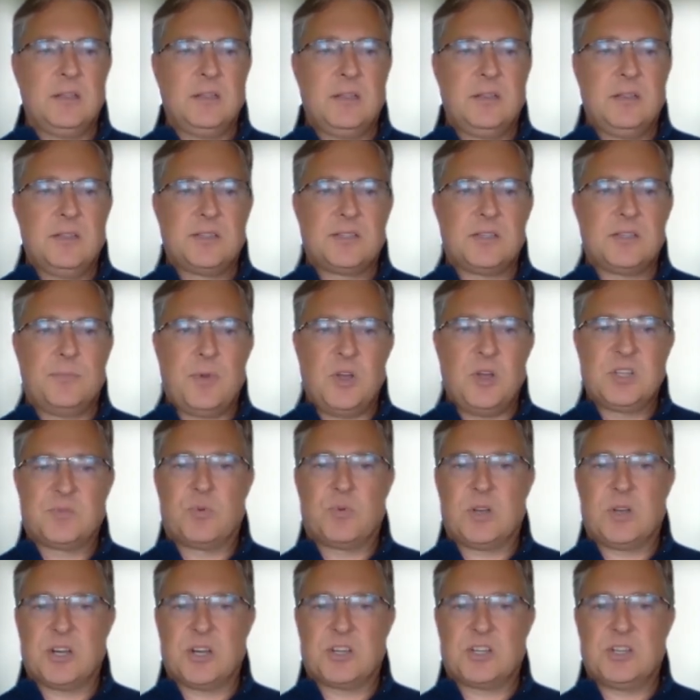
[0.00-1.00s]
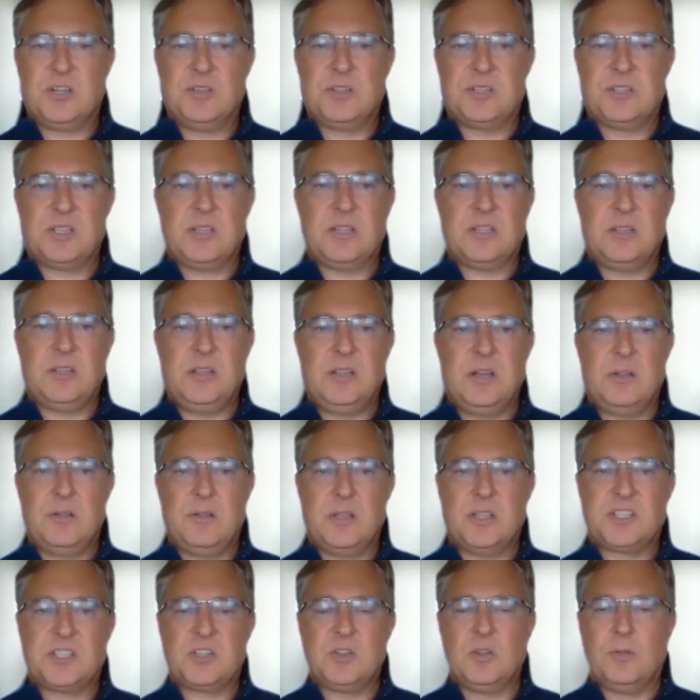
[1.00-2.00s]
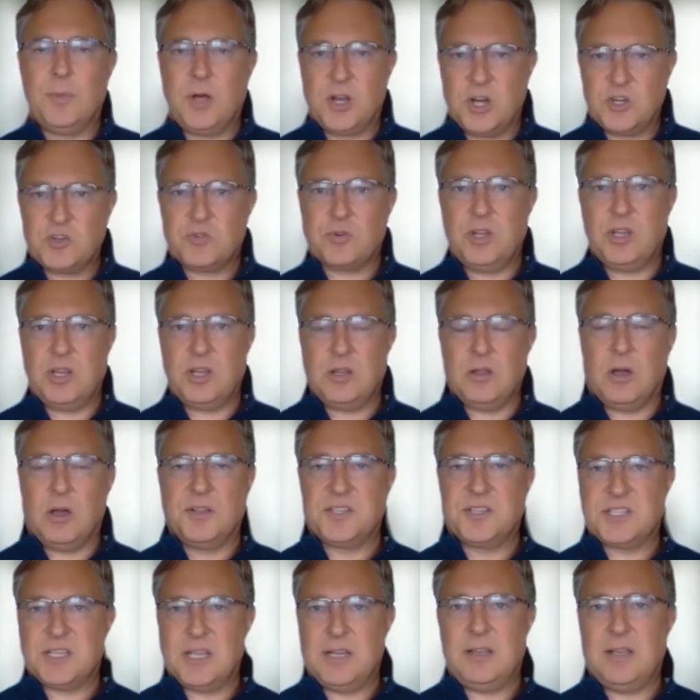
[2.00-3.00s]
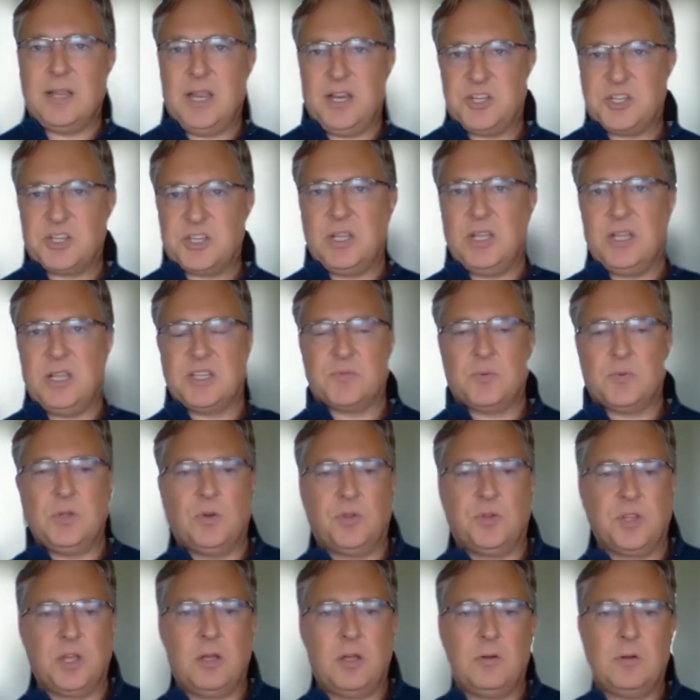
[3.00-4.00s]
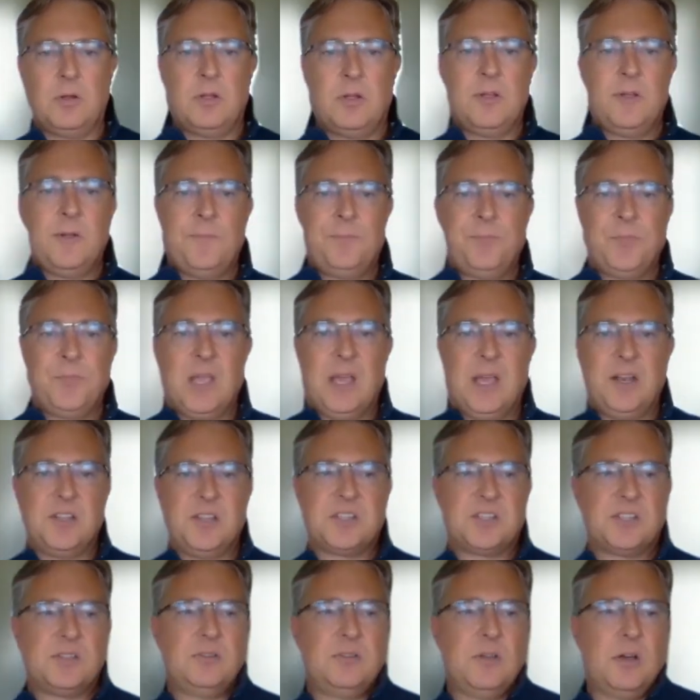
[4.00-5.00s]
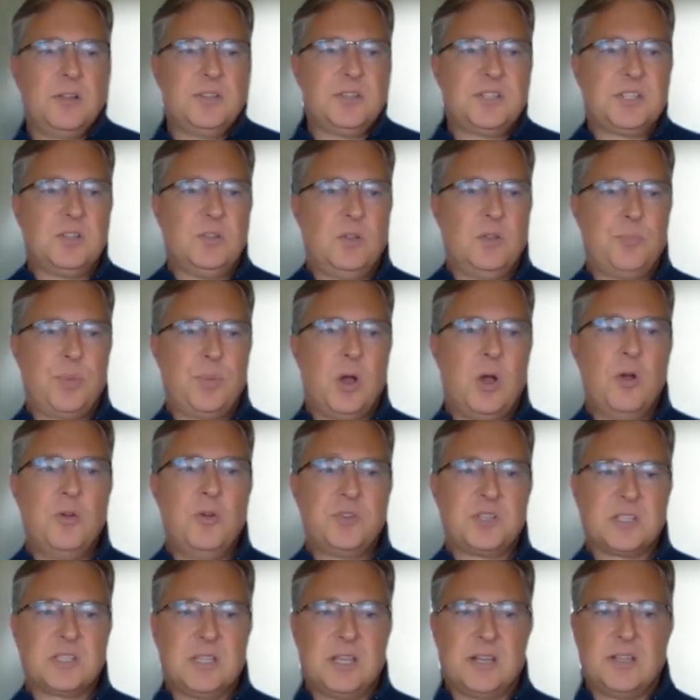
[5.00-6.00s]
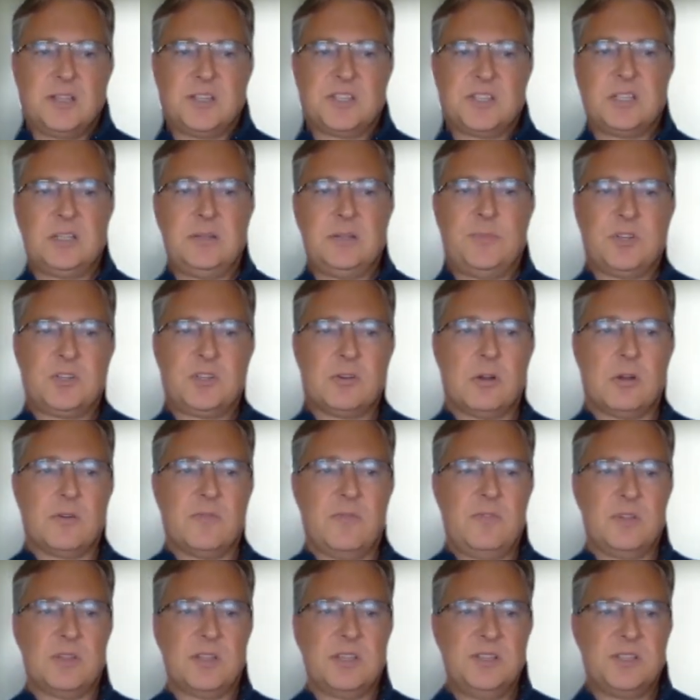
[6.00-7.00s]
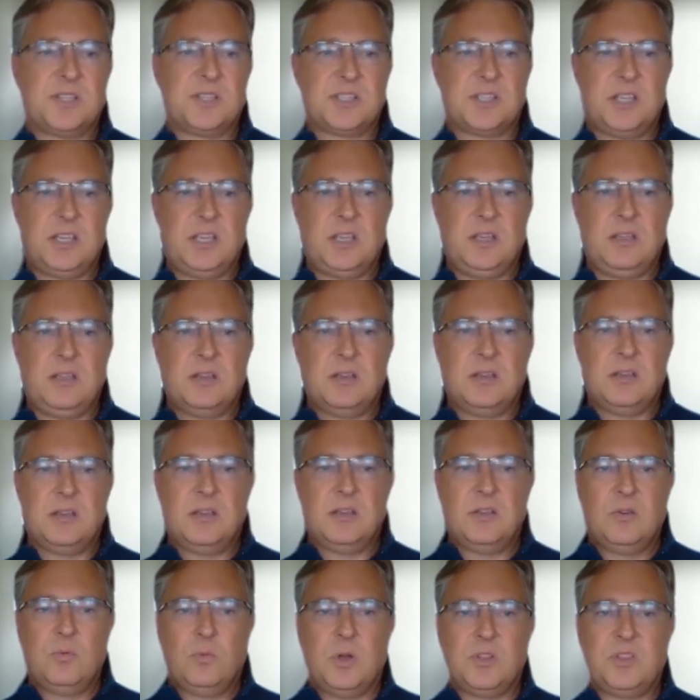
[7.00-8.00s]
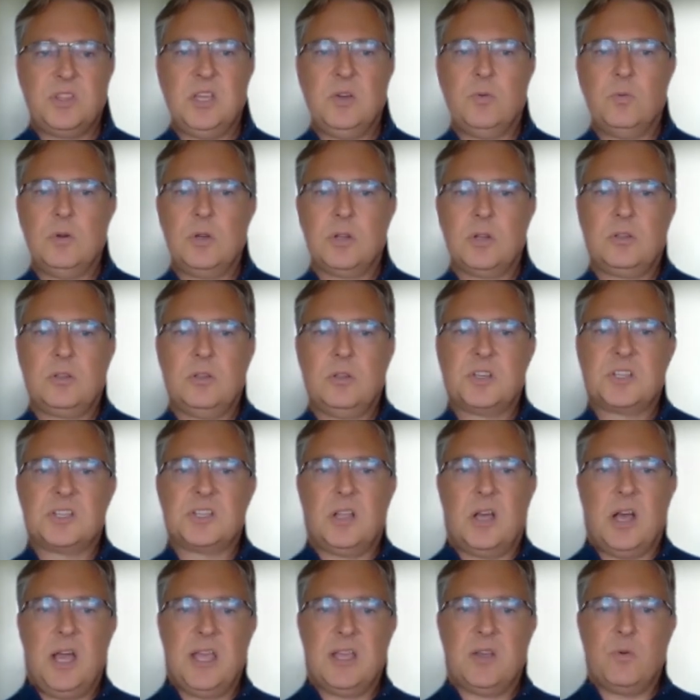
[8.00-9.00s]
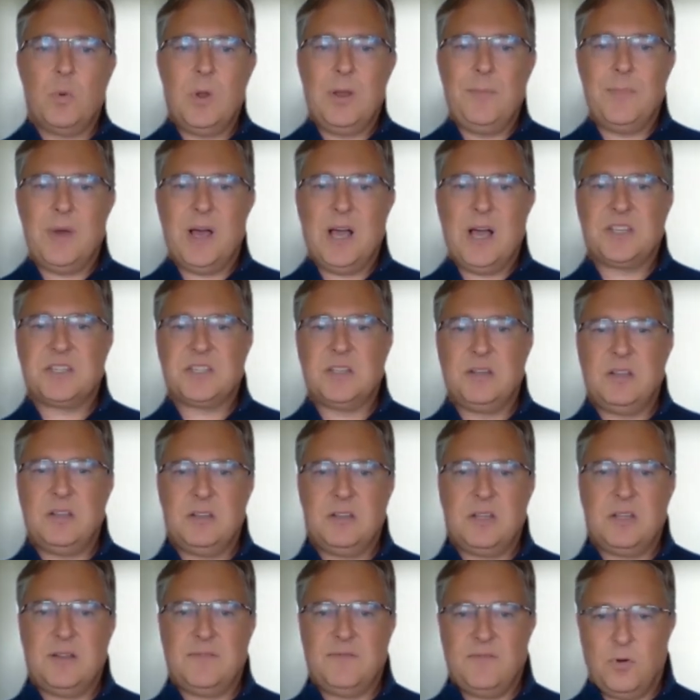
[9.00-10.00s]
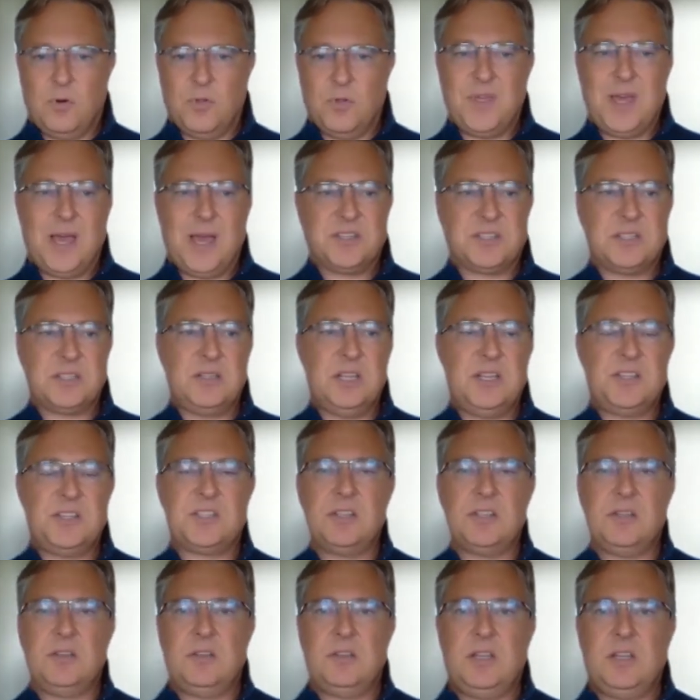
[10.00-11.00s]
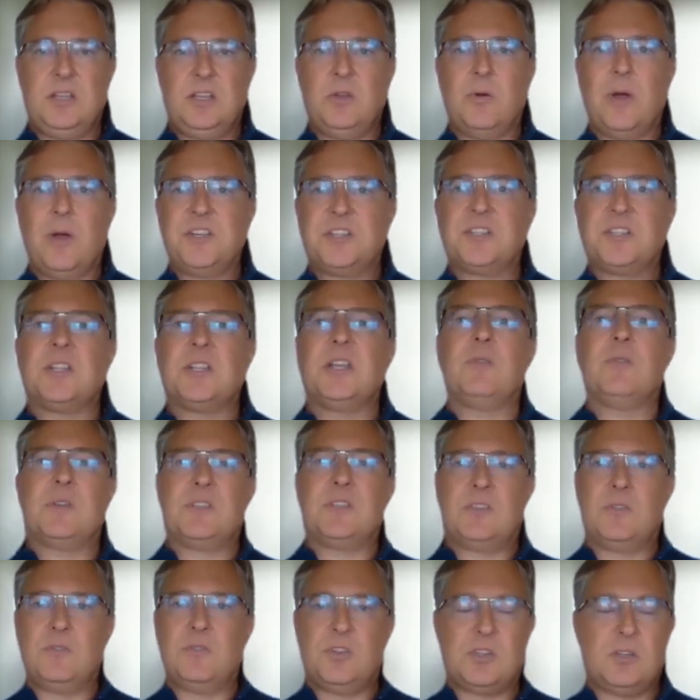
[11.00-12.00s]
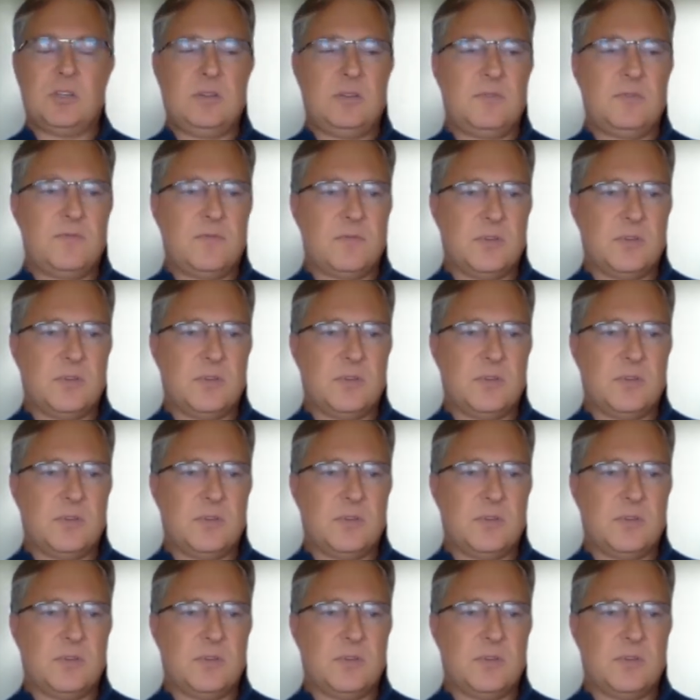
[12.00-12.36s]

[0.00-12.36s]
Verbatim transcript: So most productions, uh, you know, are still monitoring on set in HD, as we all know, and it's not until post that a cinematographer can see what their work looks like when mastered in, at 4,000 nits in, in UHD resolution, for